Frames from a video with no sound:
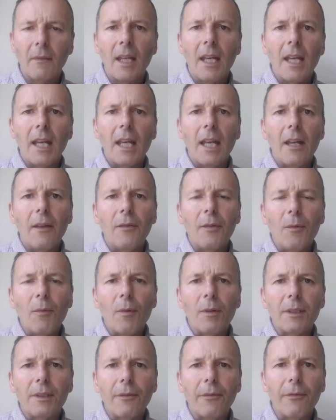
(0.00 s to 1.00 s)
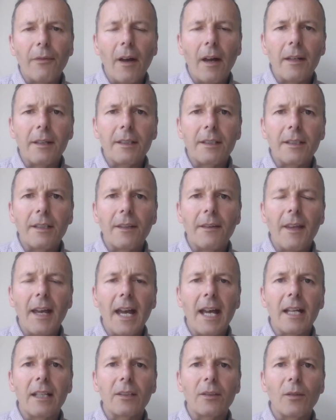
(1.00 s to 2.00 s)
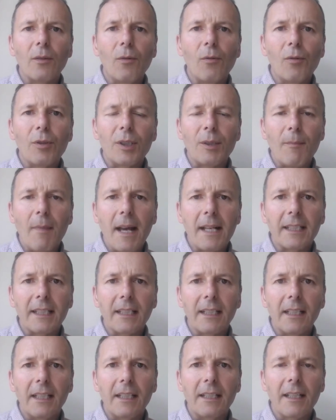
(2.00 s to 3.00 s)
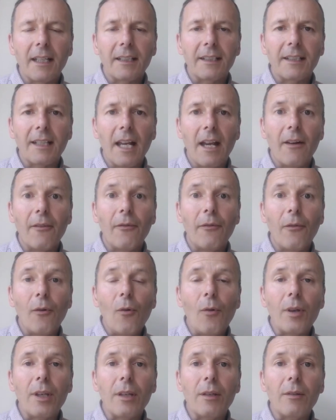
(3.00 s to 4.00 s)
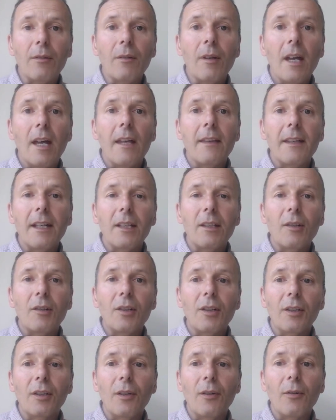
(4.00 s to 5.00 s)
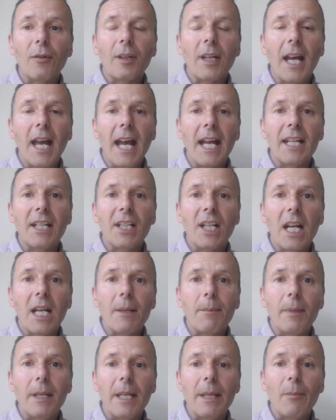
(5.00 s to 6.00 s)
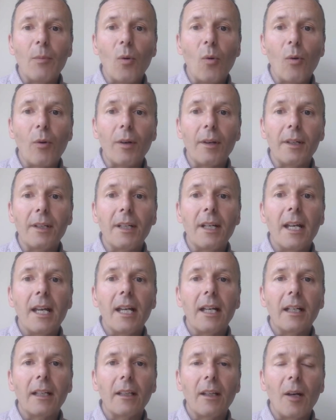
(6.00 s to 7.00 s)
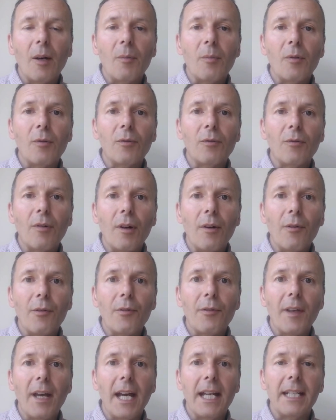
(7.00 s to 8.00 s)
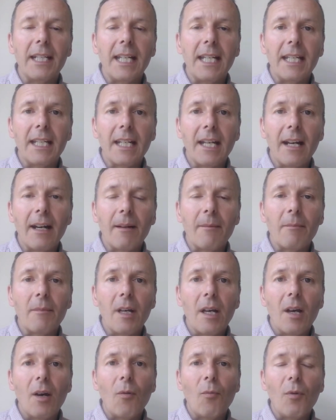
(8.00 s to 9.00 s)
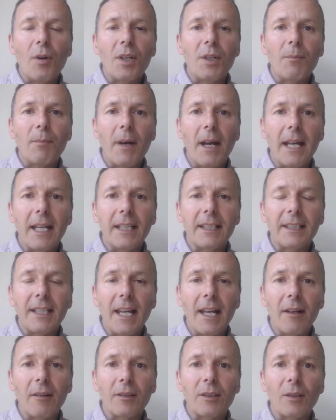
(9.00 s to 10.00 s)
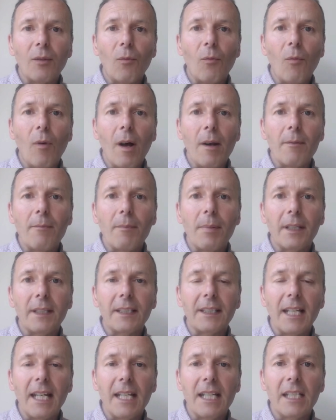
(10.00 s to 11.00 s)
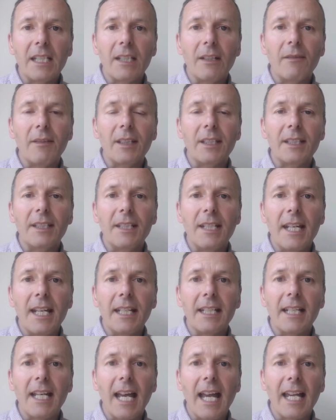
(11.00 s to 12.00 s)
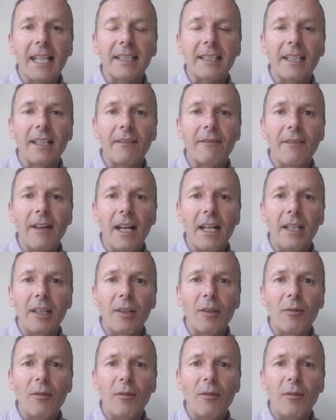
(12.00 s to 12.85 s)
If you want a fund that automatically does that for you, then you should look at JP Morgan Global Growth and Income, which pays out 1% of its net asset value